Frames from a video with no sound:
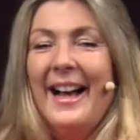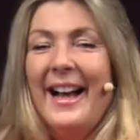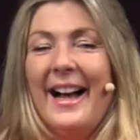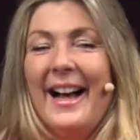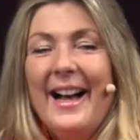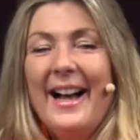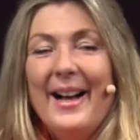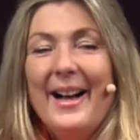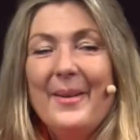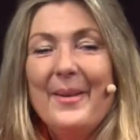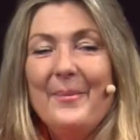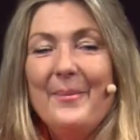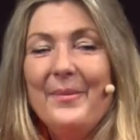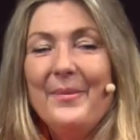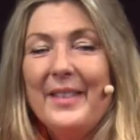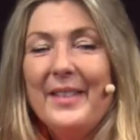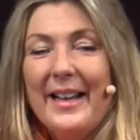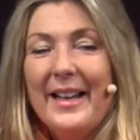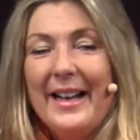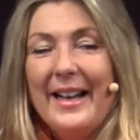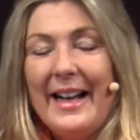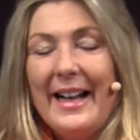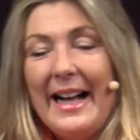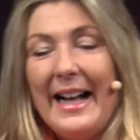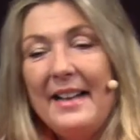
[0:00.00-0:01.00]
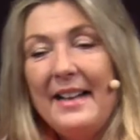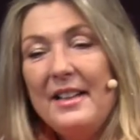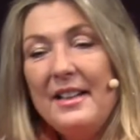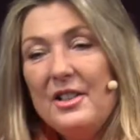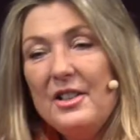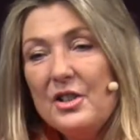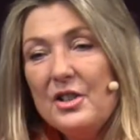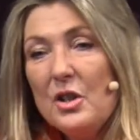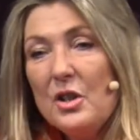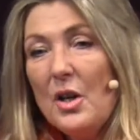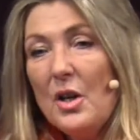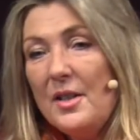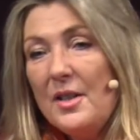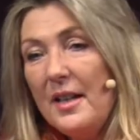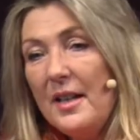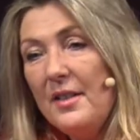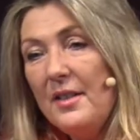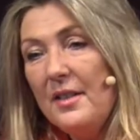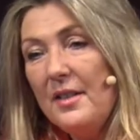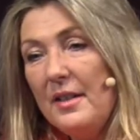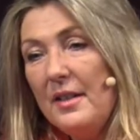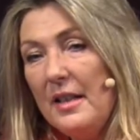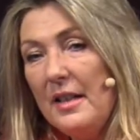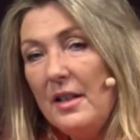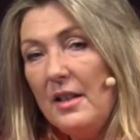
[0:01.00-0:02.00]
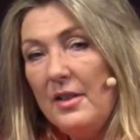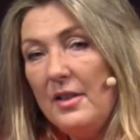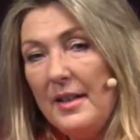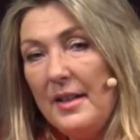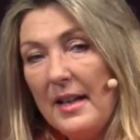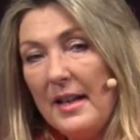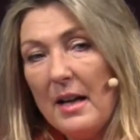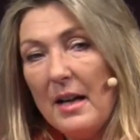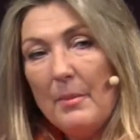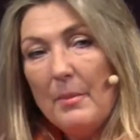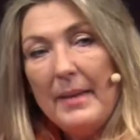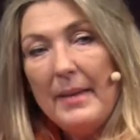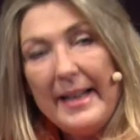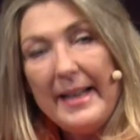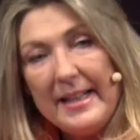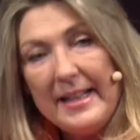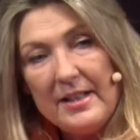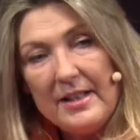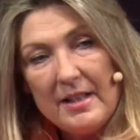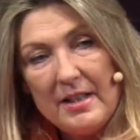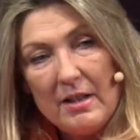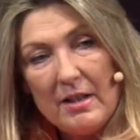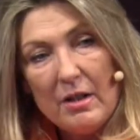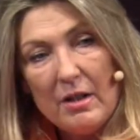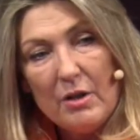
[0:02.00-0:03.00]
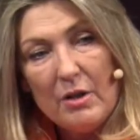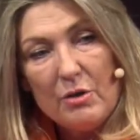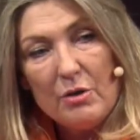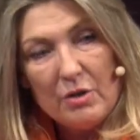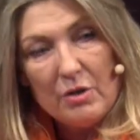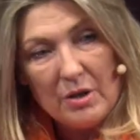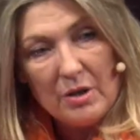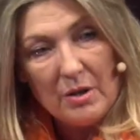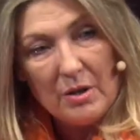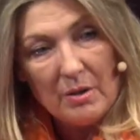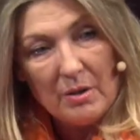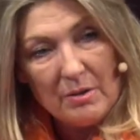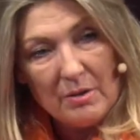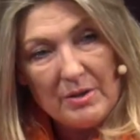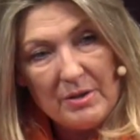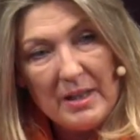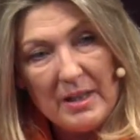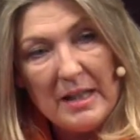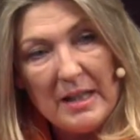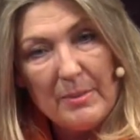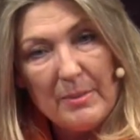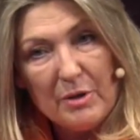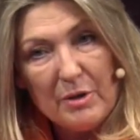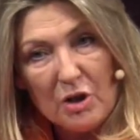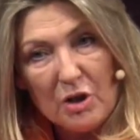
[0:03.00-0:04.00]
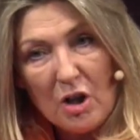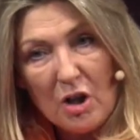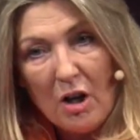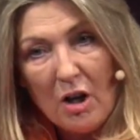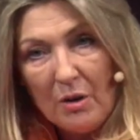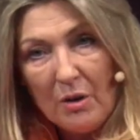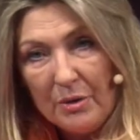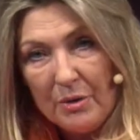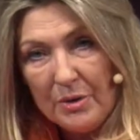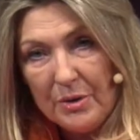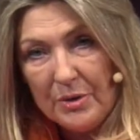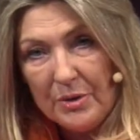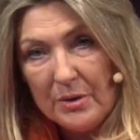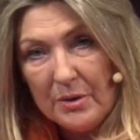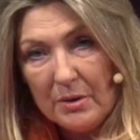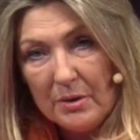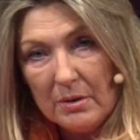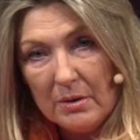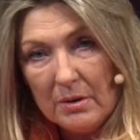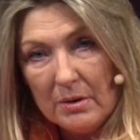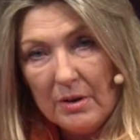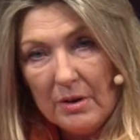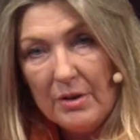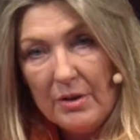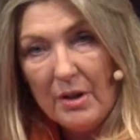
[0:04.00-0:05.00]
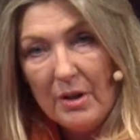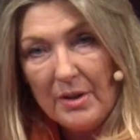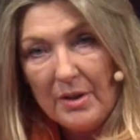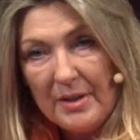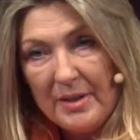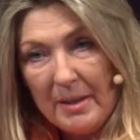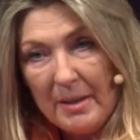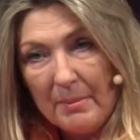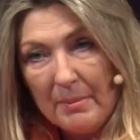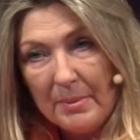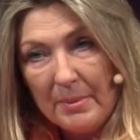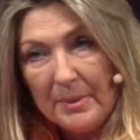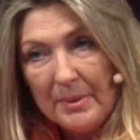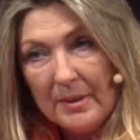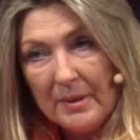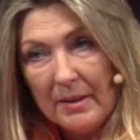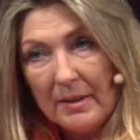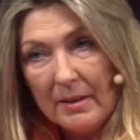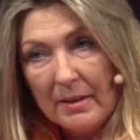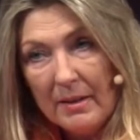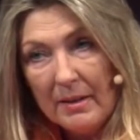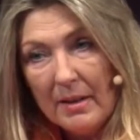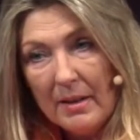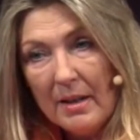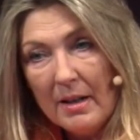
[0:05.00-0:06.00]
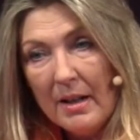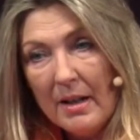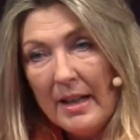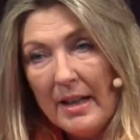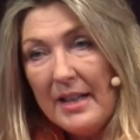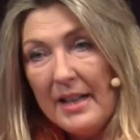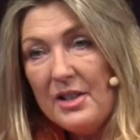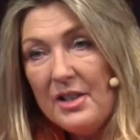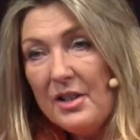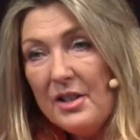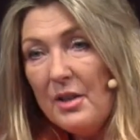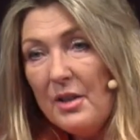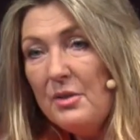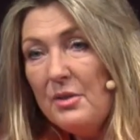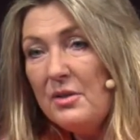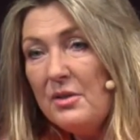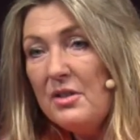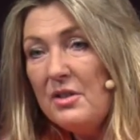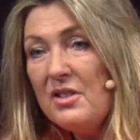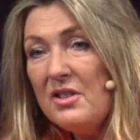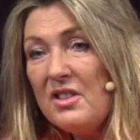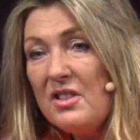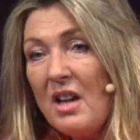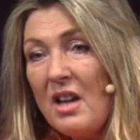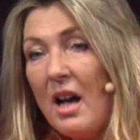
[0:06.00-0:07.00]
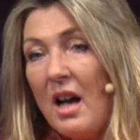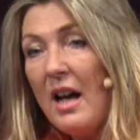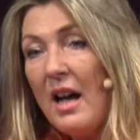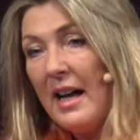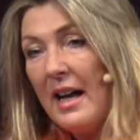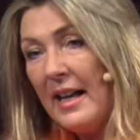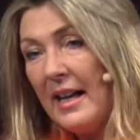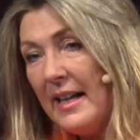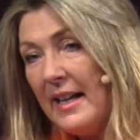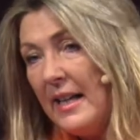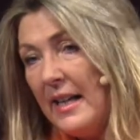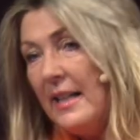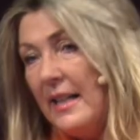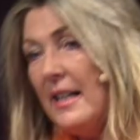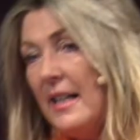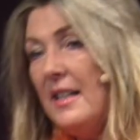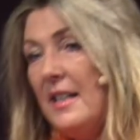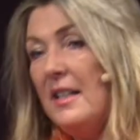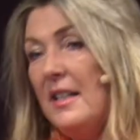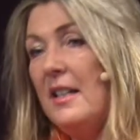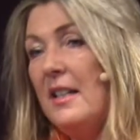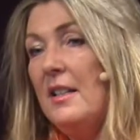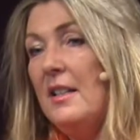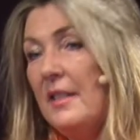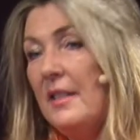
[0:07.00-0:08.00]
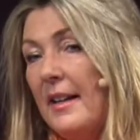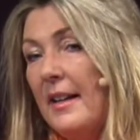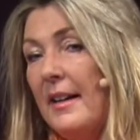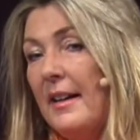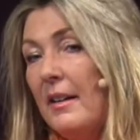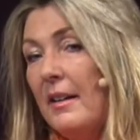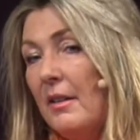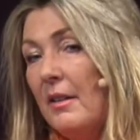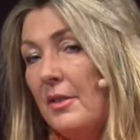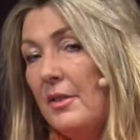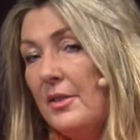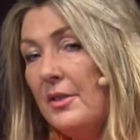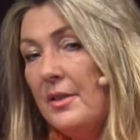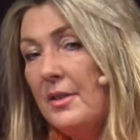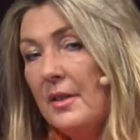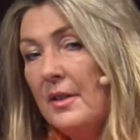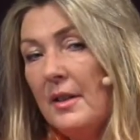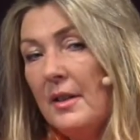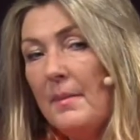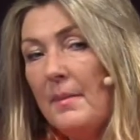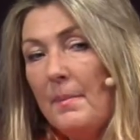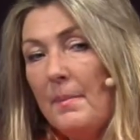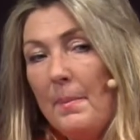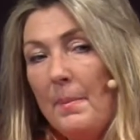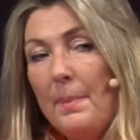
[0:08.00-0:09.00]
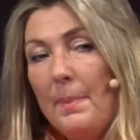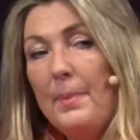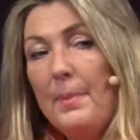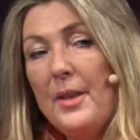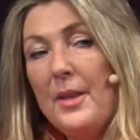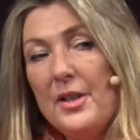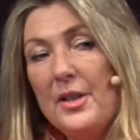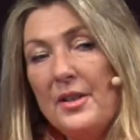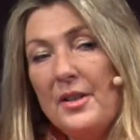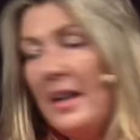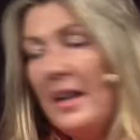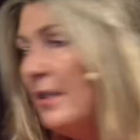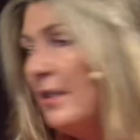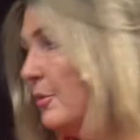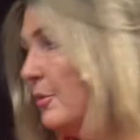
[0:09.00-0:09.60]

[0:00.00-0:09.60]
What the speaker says: And it's got underneath the arm 1802, so he was consul, not emperor. It's those tiny details that I